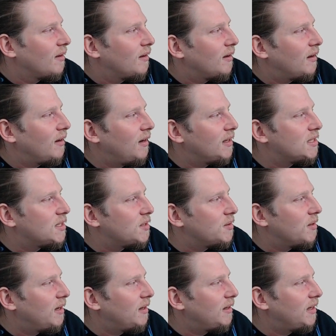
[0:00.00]
And
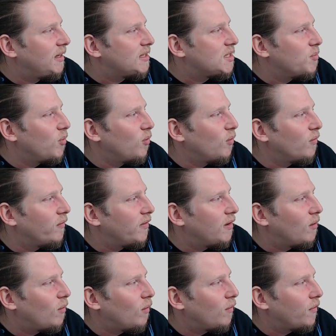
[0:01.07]
let's move the
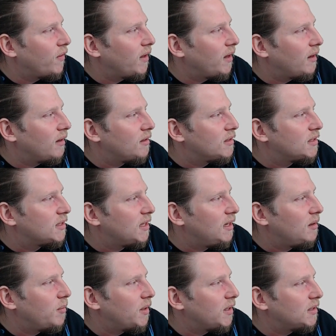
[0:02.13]
whole thing just a
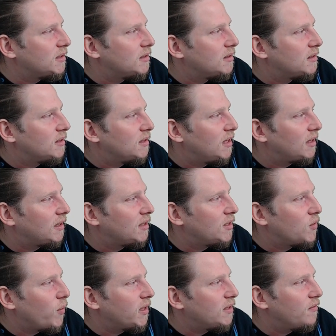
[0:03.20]
little bit, like
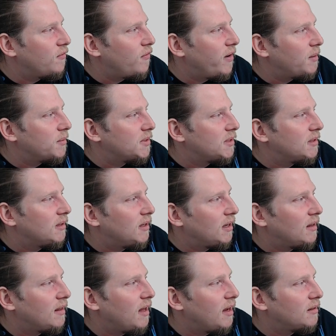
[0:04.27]
20 frames, like
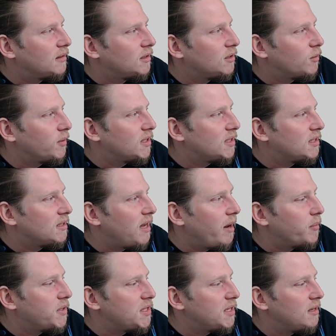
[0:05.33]
that. So it's
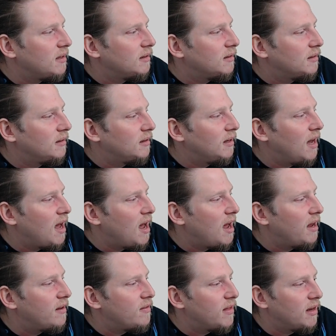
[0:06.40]
empty,
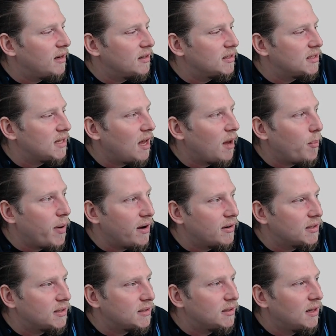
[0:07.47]
then it
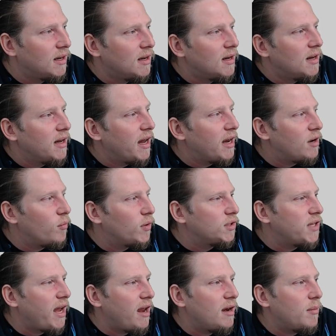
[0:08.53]
appears. And I want to
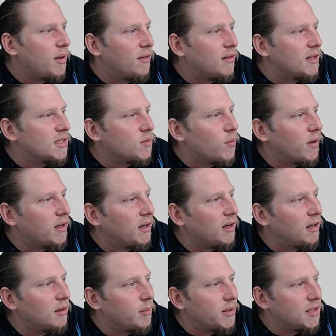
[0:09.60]
animate this one a little
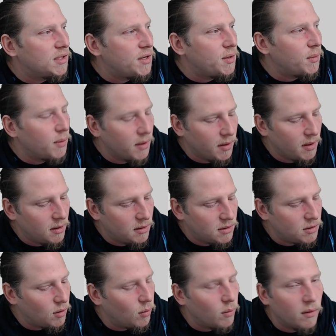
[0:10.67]
bit too. So